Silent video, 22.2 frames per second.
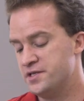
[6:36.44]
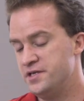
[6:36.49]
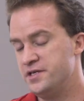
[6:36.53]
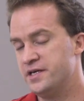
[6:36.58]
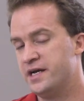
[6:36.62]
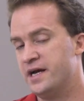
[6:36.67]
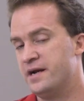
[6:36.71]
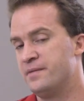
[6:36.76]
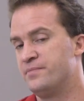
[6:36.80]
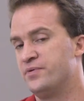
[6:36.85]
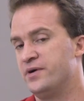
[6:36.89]
then
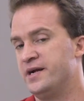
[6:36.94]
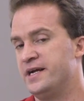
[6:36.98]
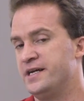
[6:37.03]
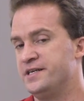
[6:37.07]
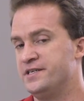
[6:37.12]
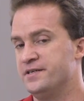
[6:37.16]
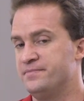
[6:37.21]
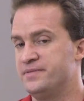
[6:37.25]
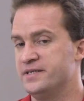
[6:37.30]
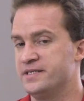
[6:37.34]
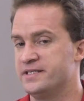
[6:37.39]
you got to
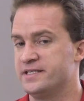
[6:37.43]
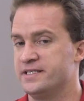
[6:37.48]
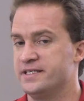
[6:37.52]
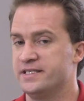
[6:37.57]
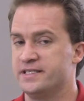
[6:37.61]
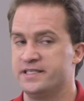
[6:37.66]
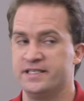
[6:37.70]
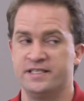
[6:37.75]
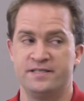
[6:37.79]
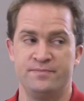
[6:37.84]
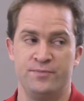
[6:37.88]
brand your
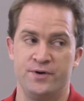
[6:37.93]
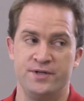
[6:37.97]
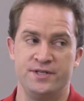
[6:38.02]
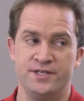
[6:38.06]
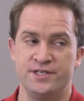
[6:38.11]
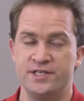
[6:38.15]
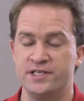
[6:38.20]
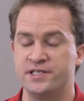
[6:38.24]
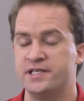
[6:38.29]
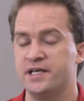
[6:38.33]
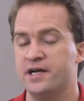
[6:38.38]
business. It's more
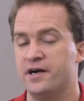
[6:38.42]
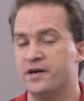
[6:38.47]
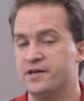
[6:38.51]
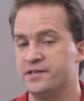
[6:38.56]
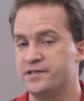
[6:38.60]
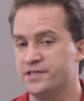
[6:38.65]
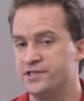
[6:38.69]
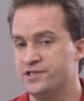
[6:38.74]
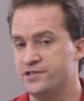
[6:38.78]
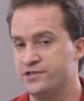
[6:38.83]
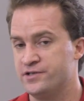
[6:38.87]
than just the
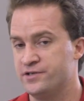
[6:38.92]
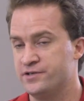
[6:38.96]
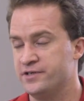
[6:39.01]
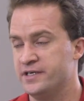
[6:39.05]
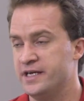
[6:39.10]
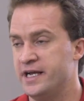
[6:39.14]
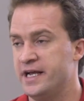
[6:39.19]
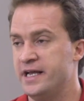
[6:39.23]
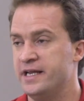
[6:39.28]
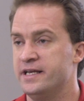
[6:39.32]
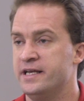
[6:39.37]
art that you
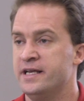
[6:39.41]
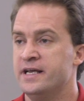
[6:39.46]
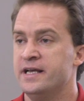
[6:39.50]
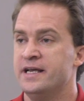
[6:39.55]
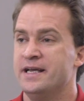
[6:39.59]
create.